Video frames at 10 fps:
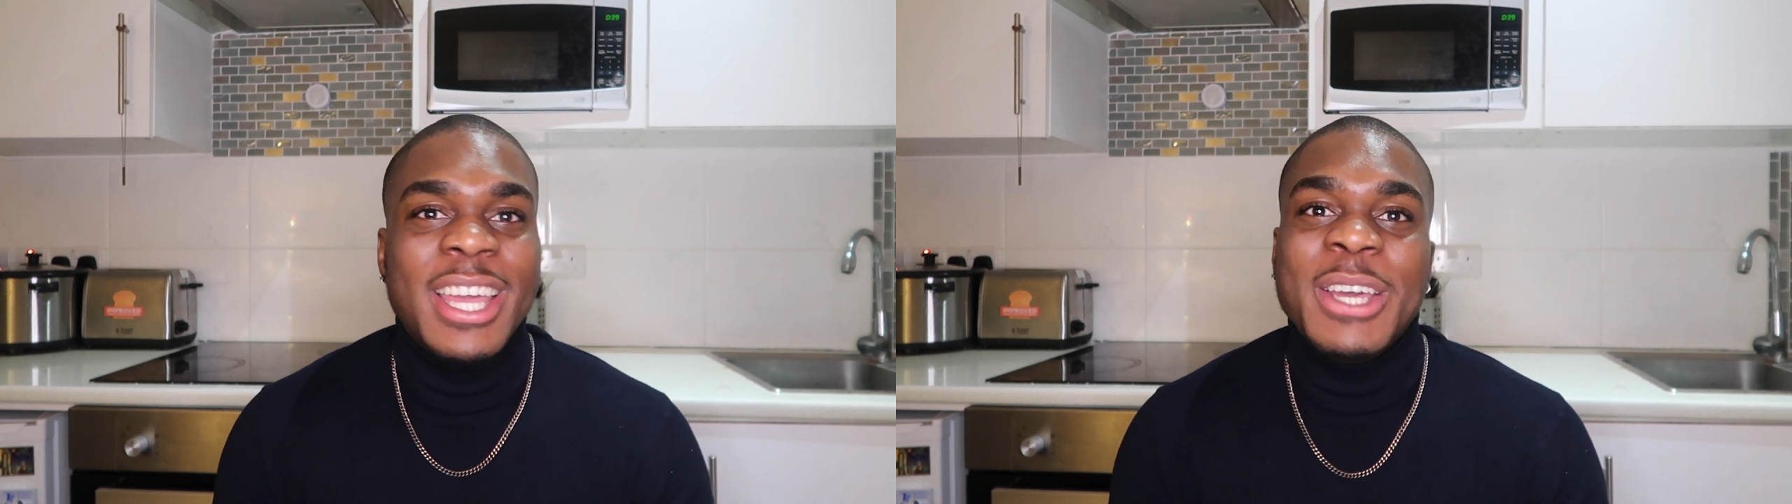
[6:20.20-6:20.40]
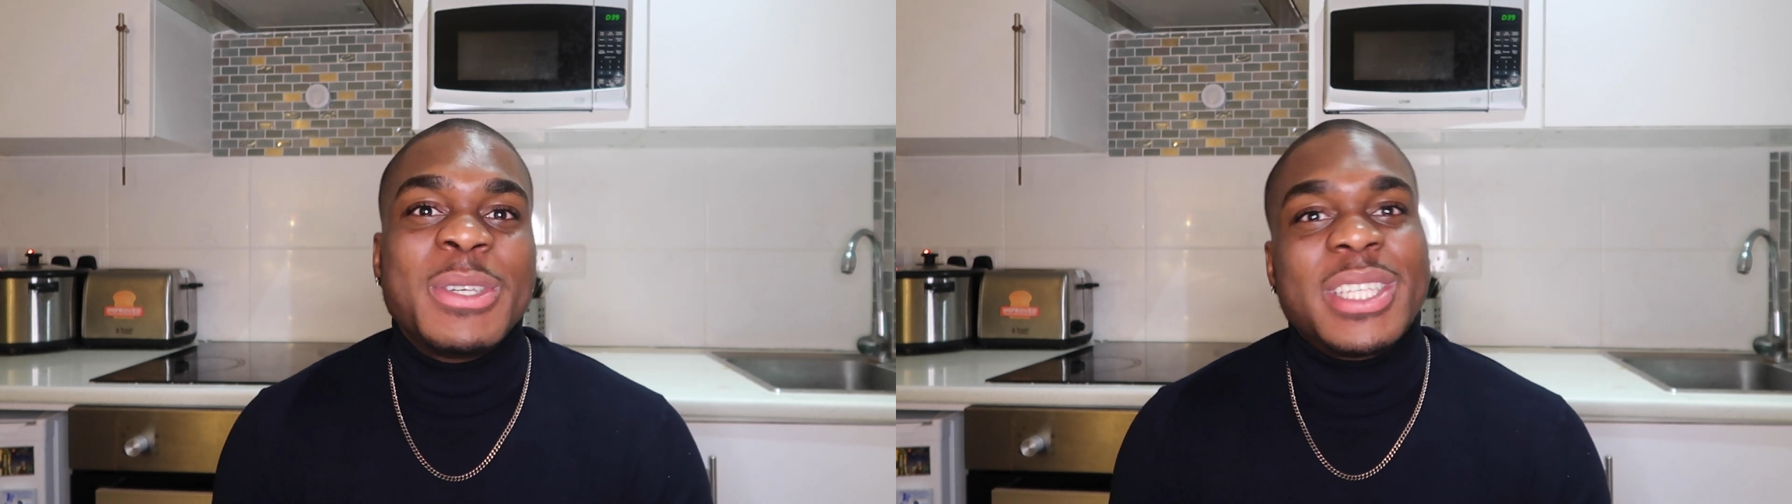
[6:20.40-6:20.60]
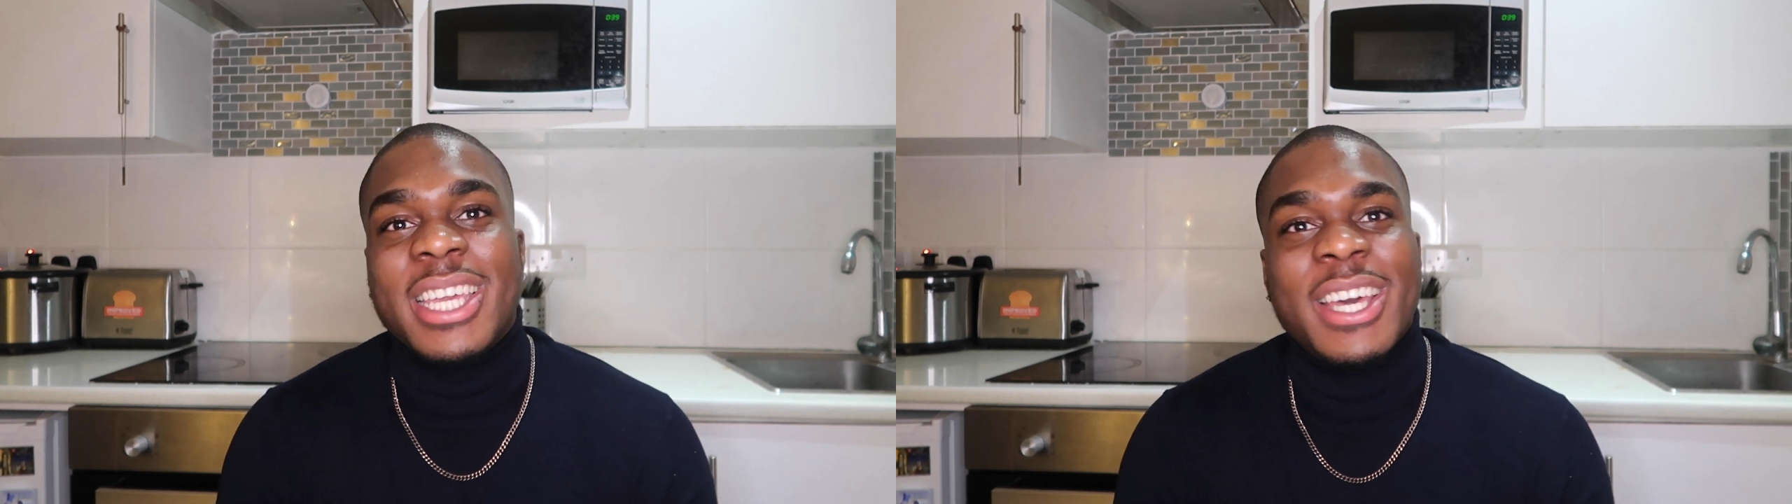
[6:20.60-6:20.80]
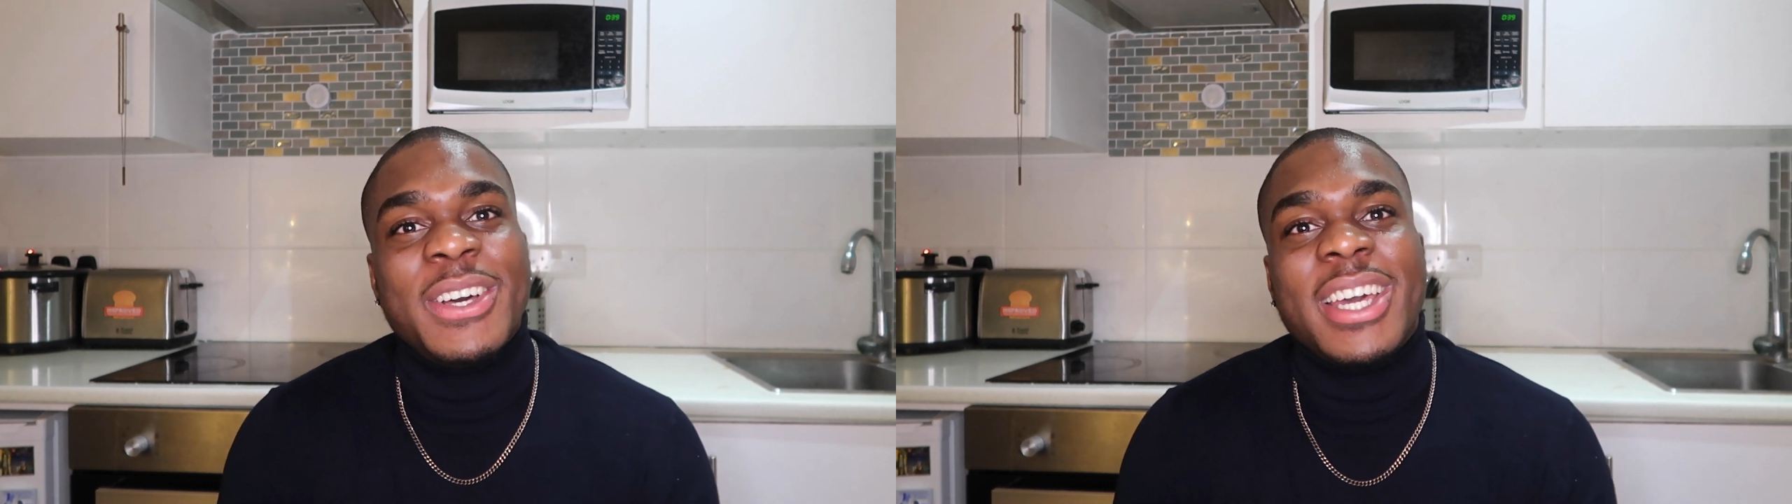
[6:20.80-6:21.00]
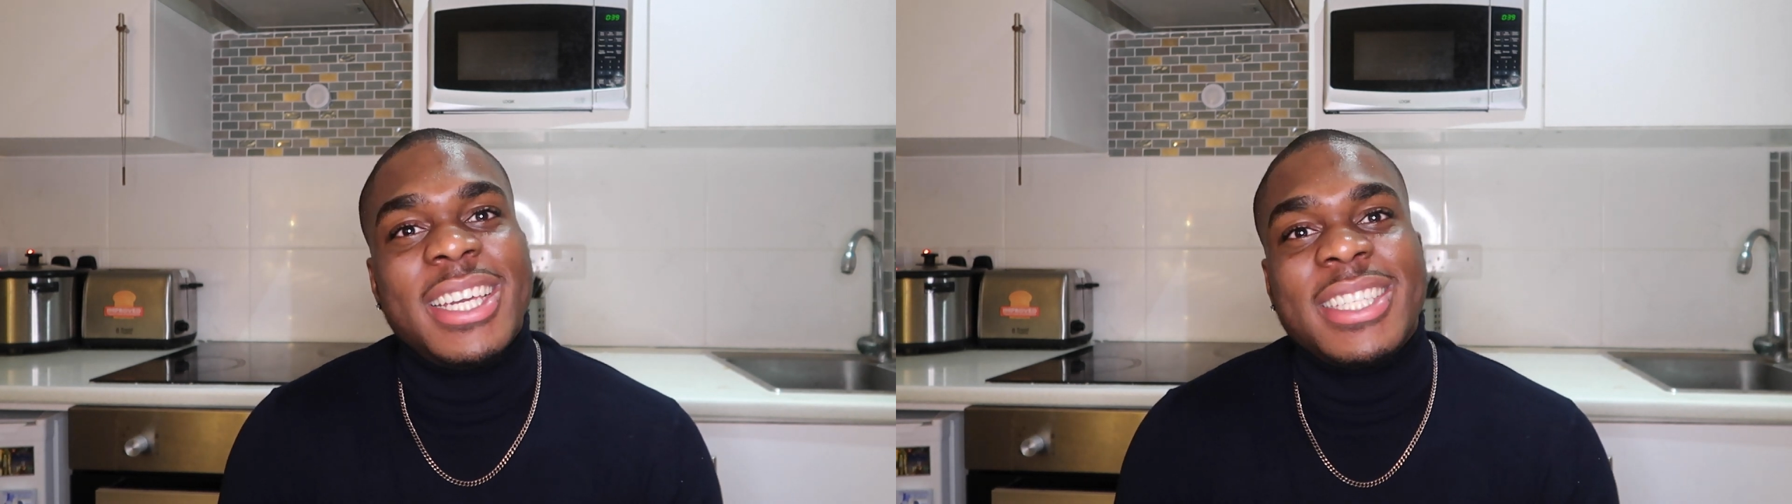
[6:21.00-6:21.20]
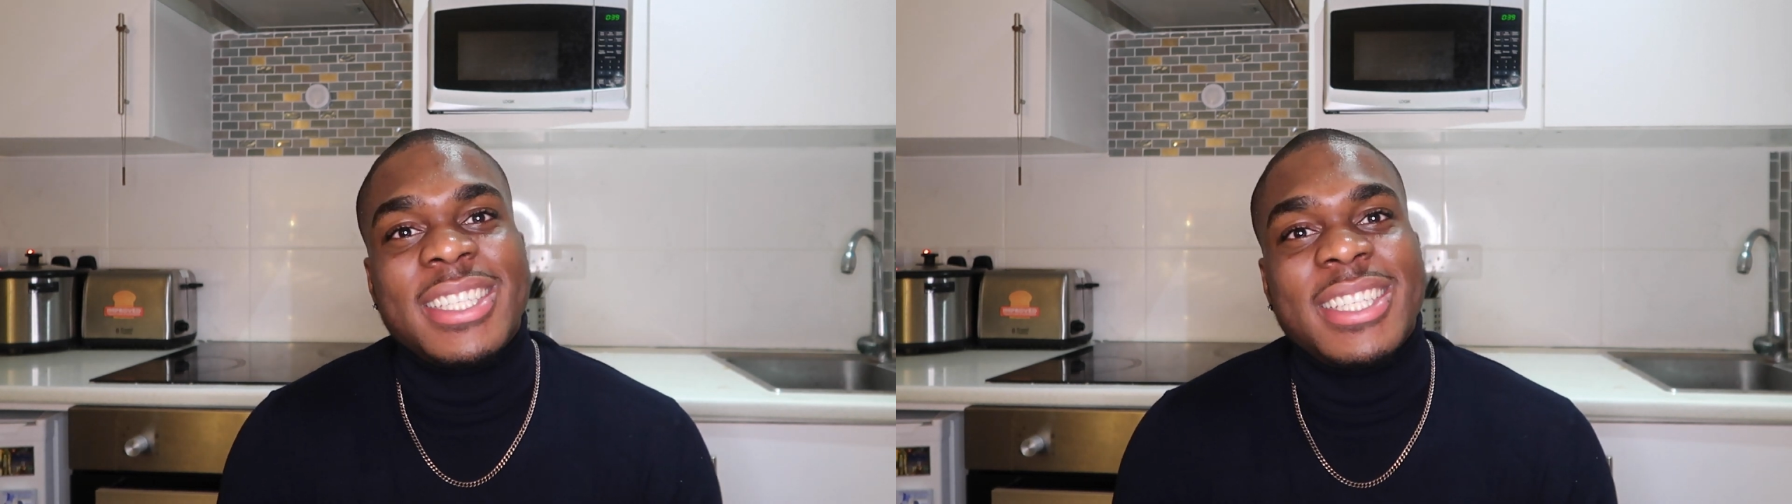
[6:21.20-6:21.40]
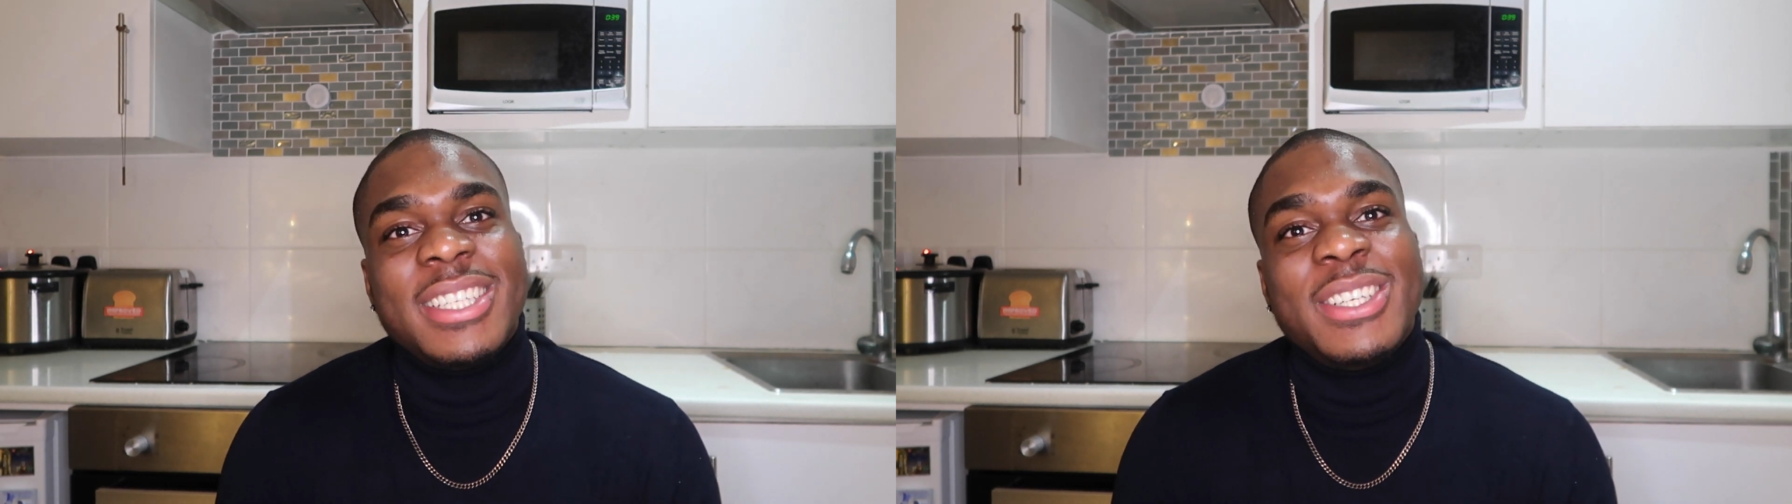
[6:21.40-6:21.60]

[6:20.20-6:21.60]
It was the ghetto, guys.